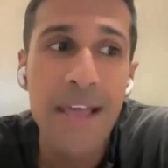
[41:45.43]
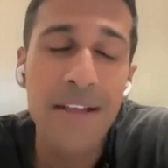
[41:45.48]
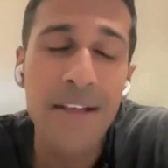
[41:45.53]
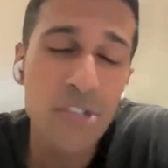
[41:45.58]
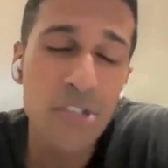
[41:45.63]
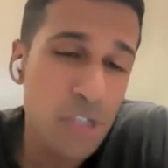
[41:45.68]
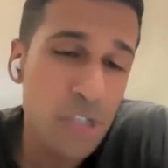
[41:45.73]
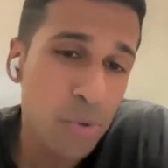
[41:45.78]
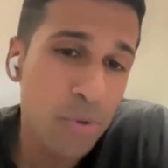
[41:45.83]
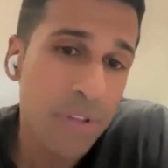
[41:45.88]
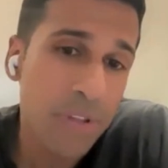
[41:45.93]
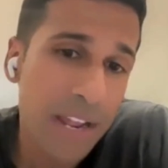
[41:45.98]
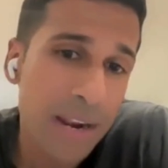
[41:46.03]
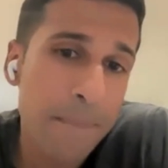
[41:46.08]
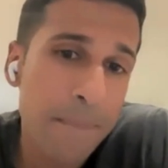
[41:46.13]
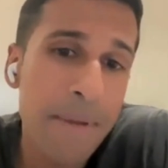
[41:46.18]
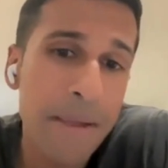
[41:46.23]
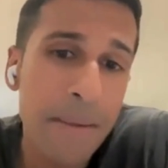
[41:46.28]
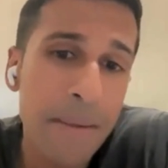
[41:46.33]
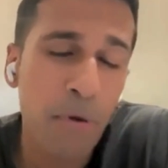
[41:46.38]
There's also a
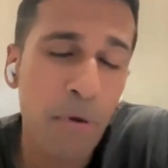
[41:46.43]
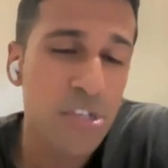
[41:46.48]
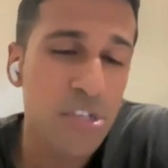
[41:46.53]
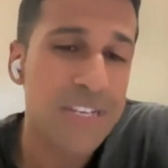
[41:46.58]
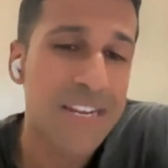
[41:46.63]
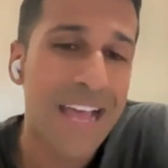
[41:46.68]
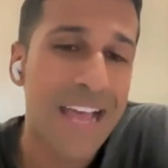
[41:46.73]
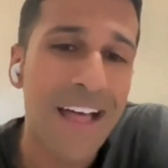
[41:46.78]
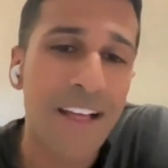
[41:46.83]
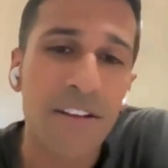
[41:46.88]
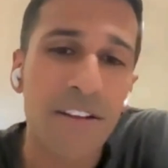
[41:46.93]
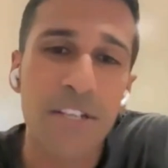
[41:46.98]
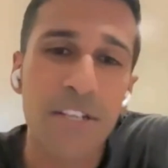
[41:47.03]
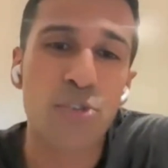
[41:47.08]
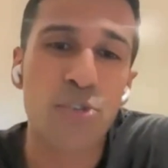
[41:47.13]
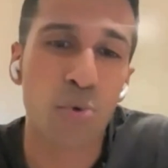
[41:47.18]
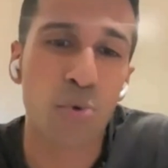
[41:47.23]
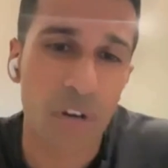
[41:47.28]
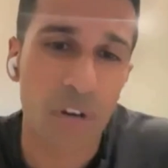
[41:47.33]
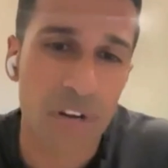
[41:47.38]
lot of big
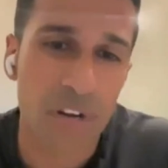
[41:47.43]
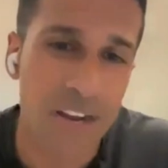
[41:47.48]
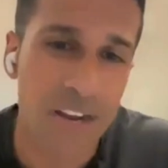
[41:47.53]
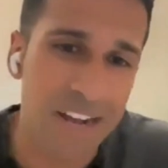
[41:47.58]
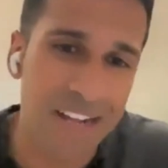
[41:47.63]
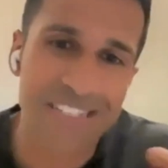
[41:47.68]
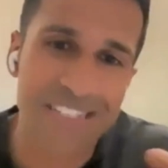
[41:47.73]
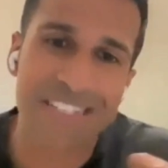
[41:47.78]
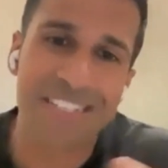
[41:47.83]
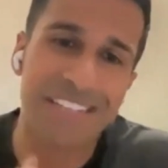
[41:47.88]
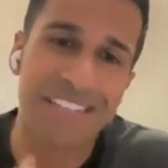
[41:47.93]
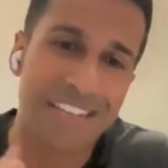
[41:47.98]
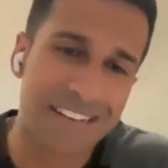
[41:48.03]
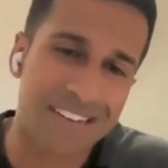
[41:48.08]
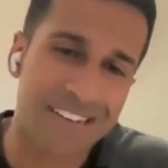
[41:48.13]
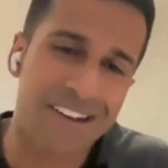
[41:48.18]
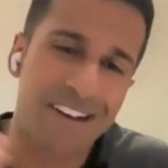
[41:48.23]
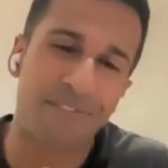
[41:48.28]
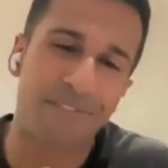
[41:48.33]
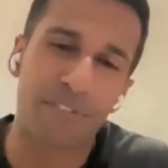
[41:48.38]
personalities who are constantly
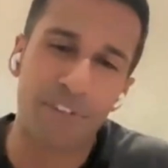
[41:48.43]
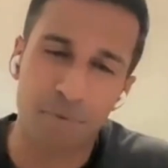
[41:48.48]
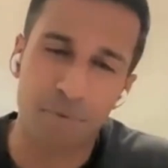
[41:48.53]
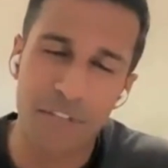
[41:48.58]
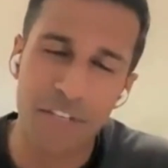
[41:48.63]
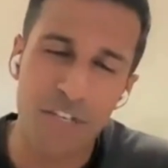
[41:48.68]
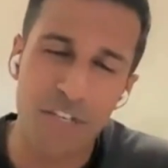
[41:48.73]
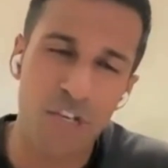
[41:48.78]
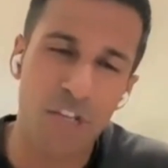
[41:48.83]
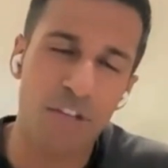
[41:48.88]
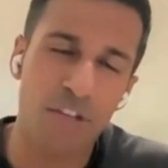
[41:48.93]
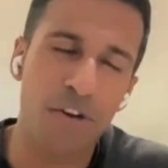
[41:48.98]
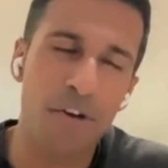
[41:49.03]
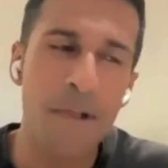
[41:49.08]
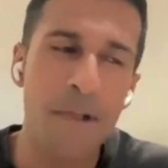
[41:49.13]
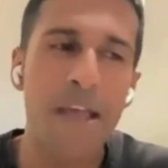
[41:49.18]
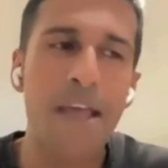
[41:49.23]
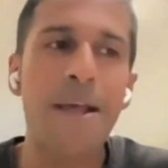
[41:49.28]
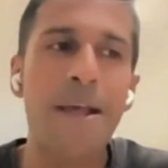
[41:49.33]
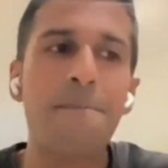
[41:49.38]
in conflict with each other.